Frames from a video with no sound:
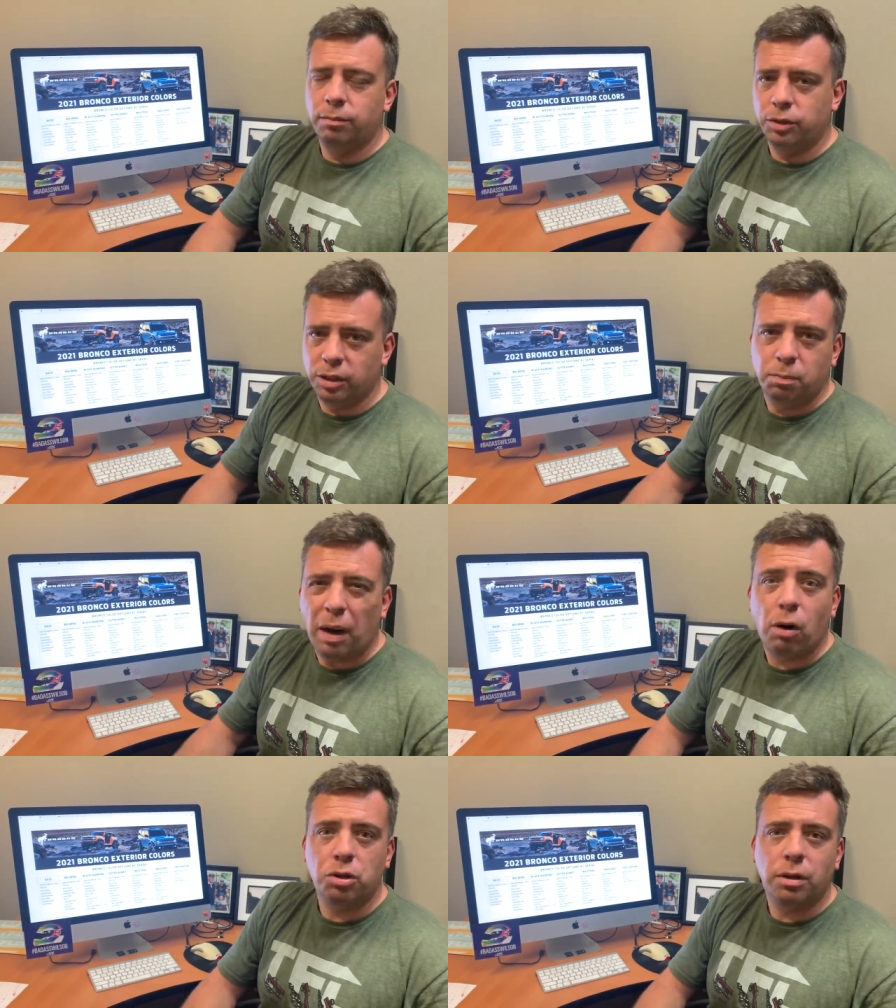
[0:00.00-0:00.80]
just
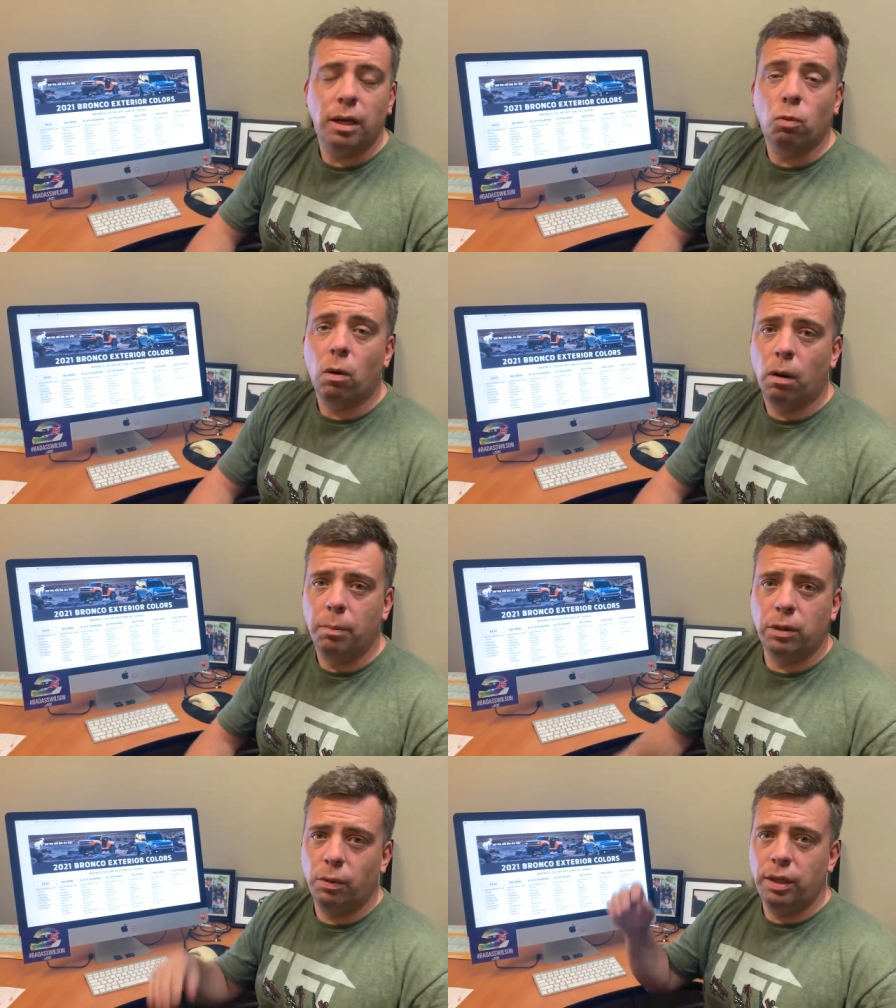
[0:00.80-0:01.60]
powertrain war
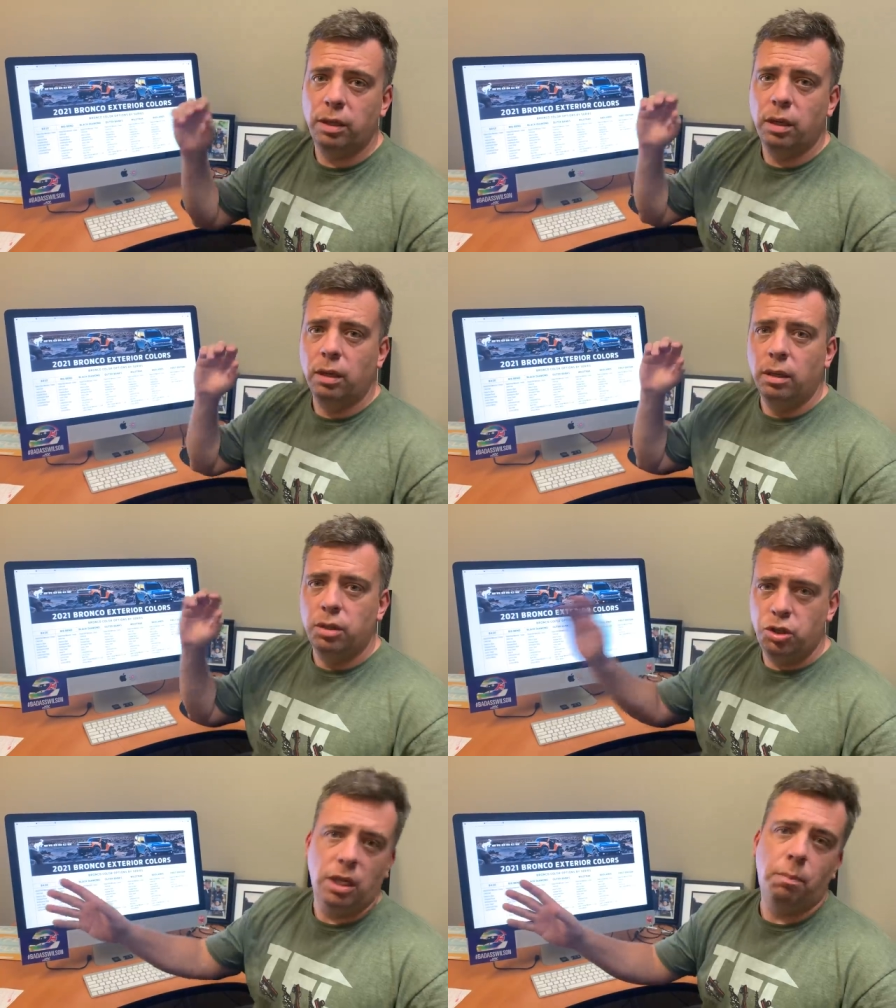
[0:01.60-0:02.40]
between
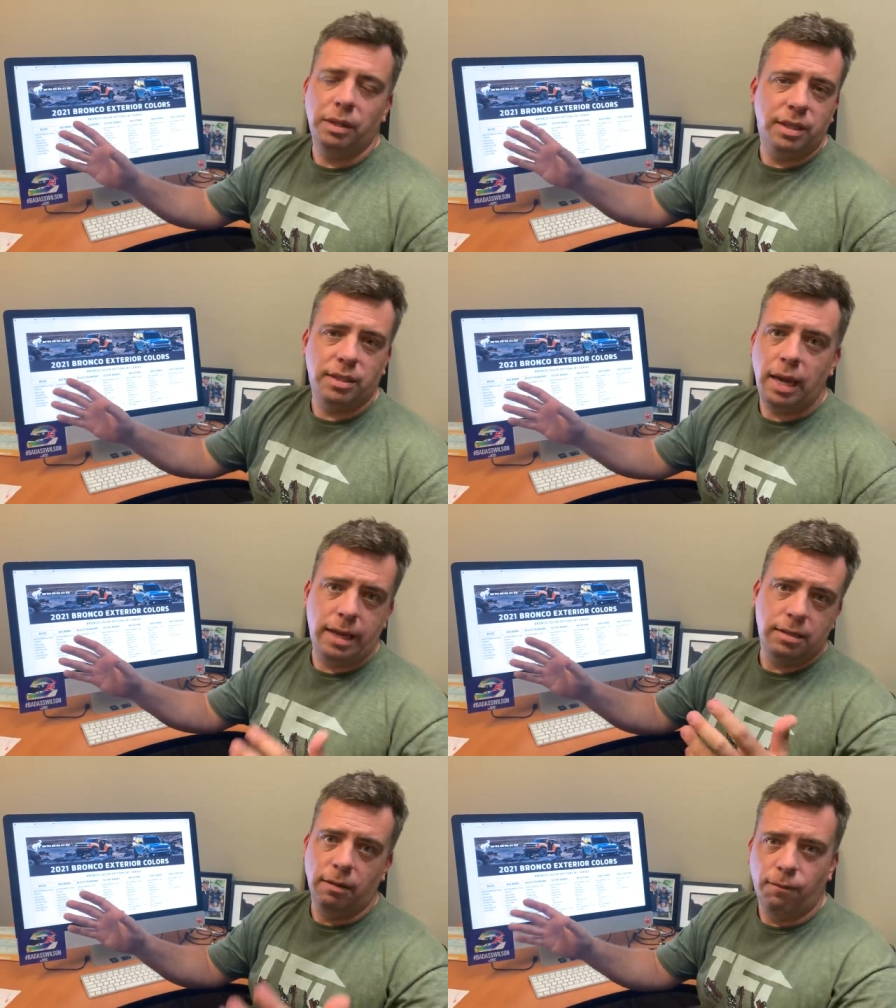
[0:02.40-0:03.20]
Jeep in this
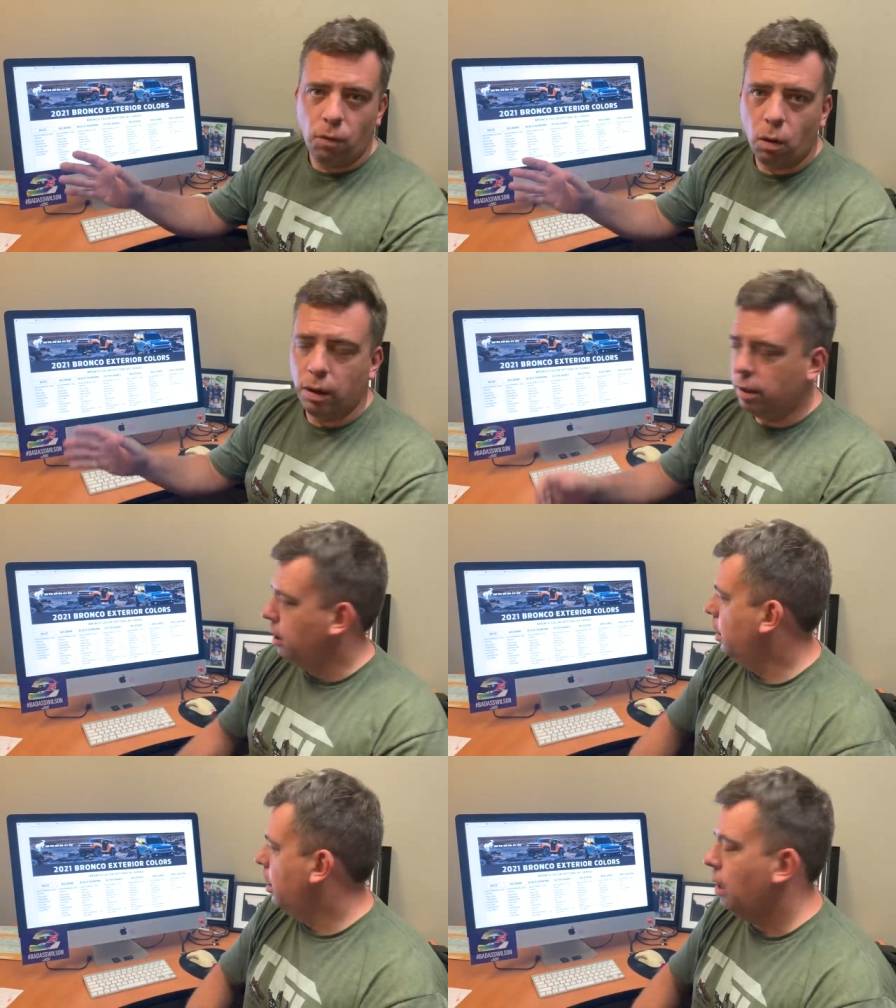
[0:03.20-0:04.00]
case and Ford,
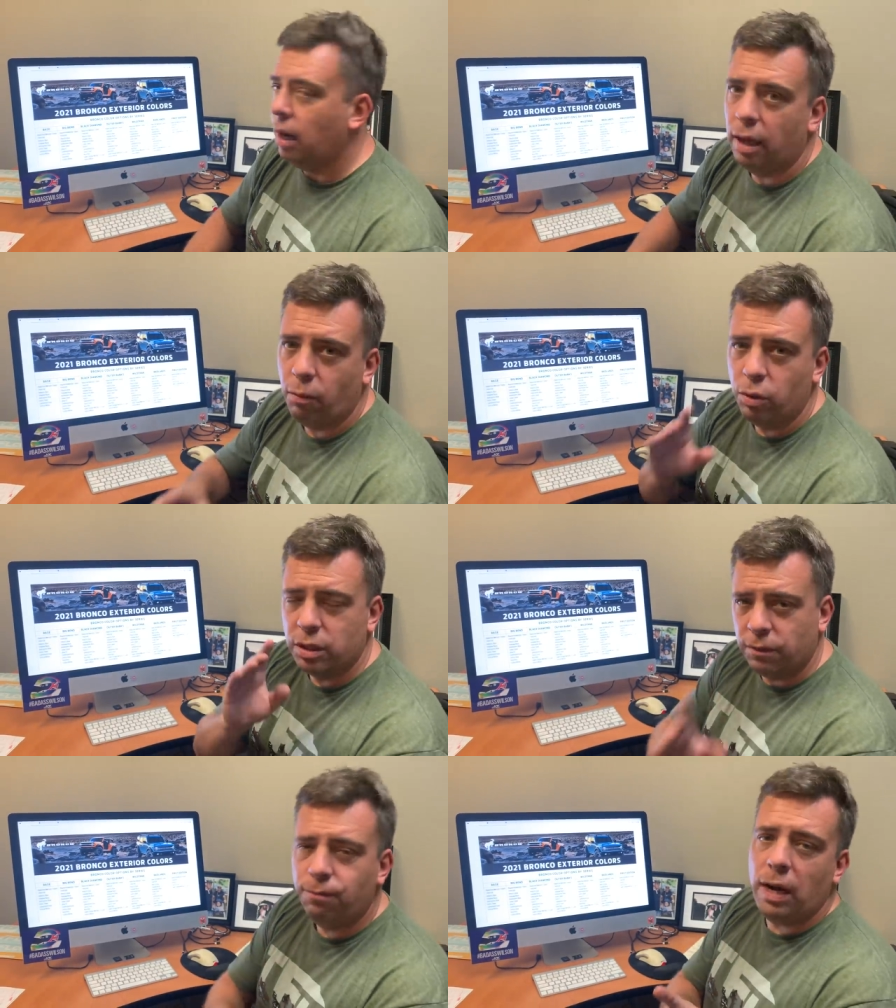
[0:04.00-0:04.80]
uh, which
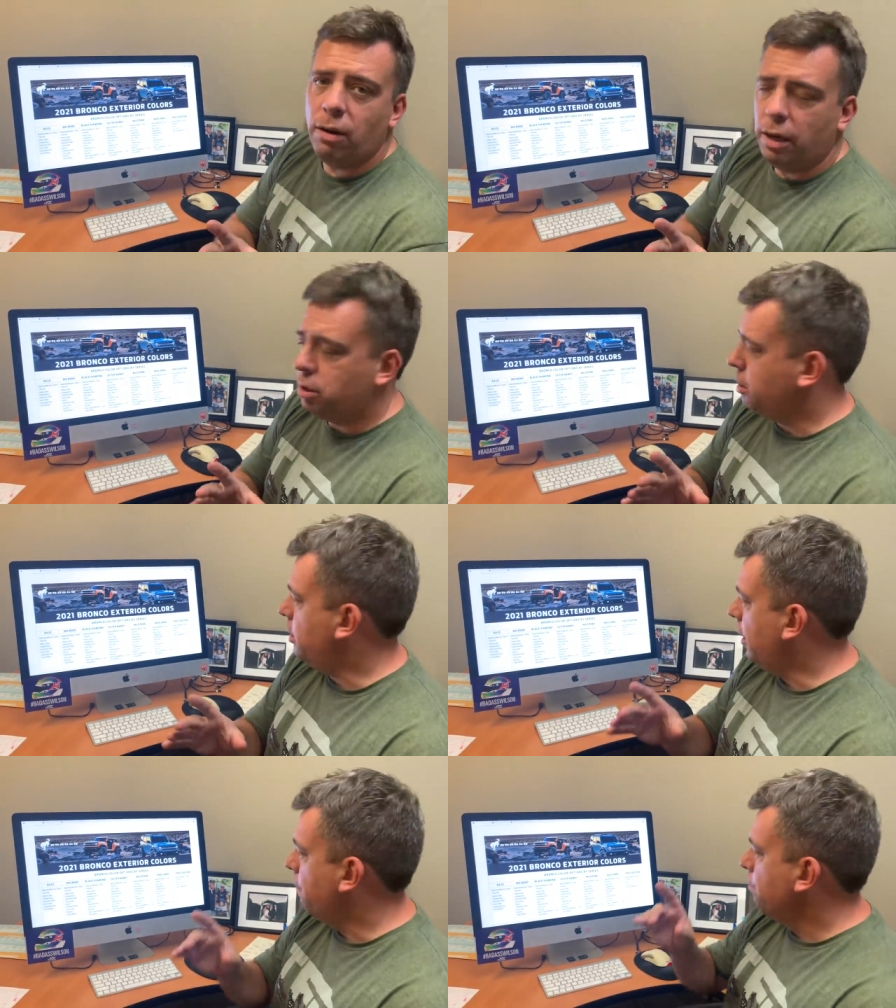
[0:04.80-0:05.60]
is very
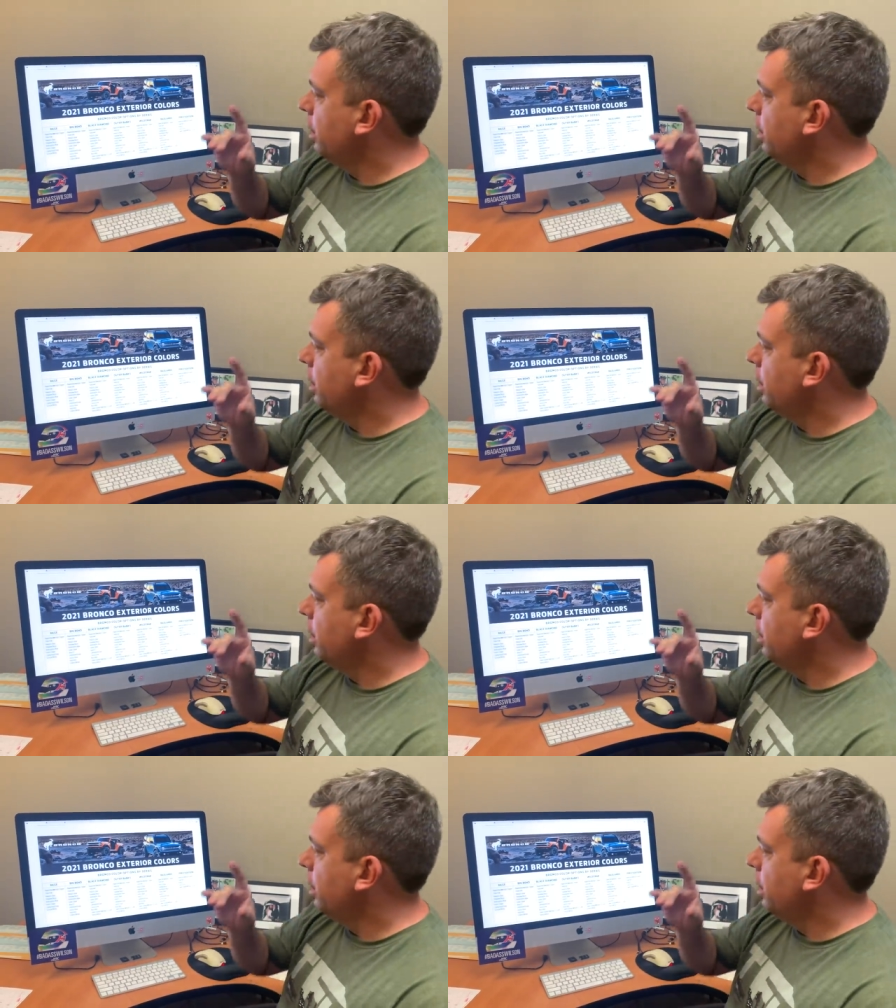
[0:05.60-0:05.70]
interesting.